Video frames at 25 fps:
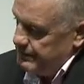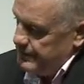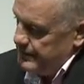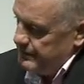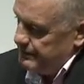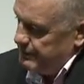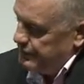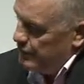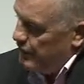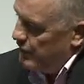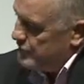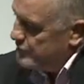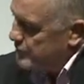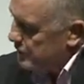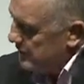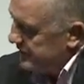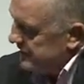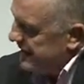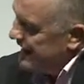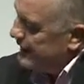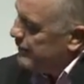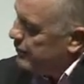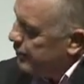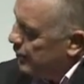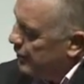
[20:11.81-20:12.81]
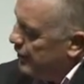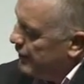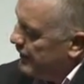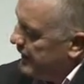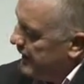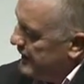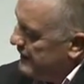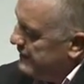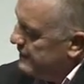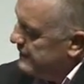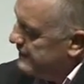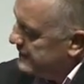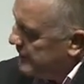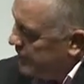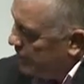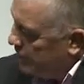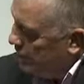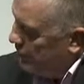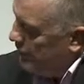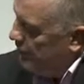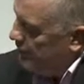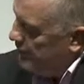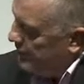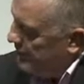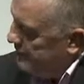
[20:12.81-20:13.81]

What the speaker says: virtual networking to learn